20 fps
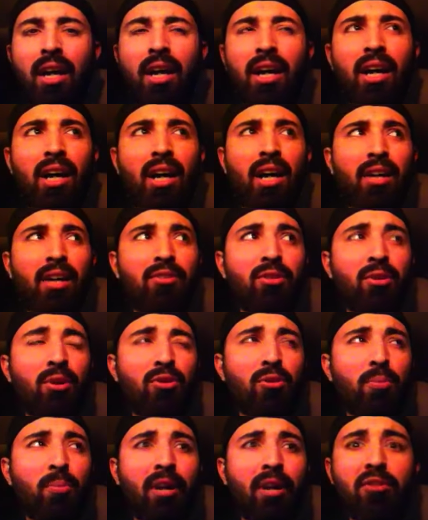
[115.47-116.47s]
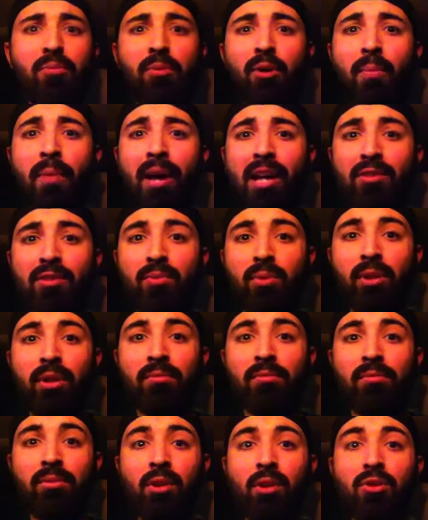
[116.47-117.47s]
To no surprise, Bromance
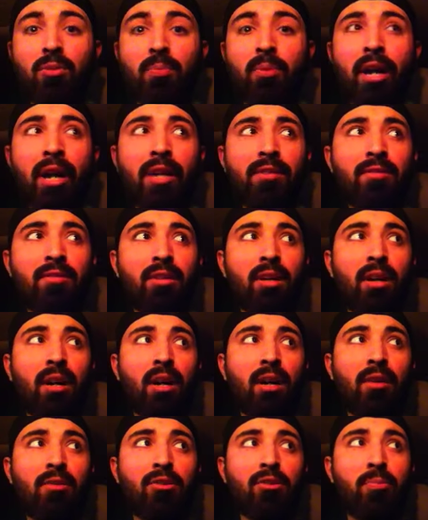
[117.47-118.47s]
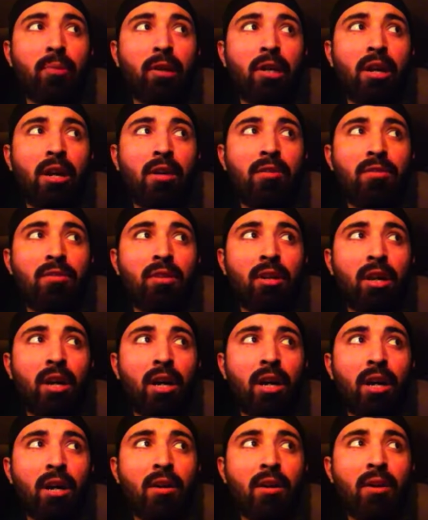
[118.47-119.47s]
won. No surprise, just because
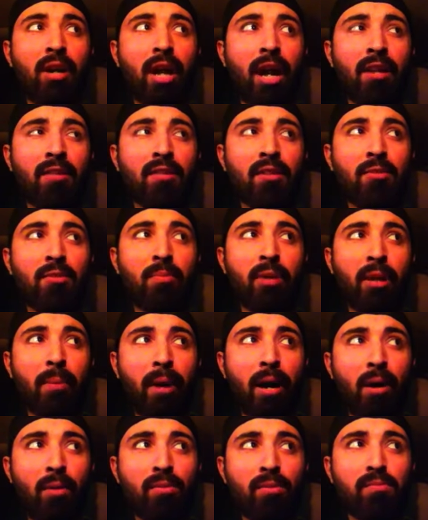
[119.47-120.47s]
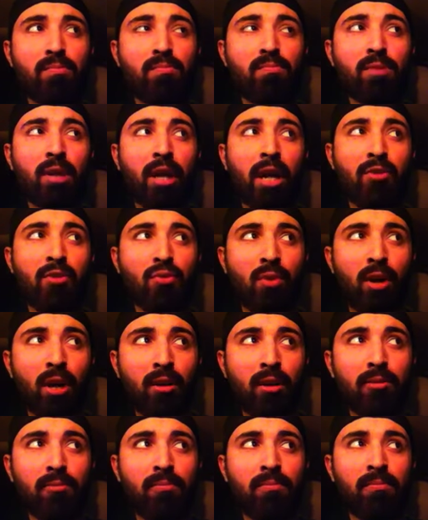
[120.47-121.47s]
Hernandez has a big mouth. He got
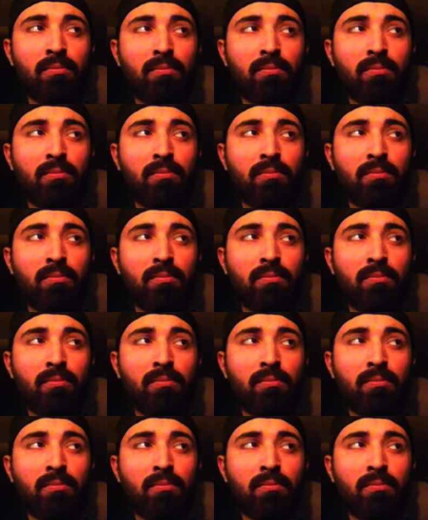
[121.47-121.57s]
drunk.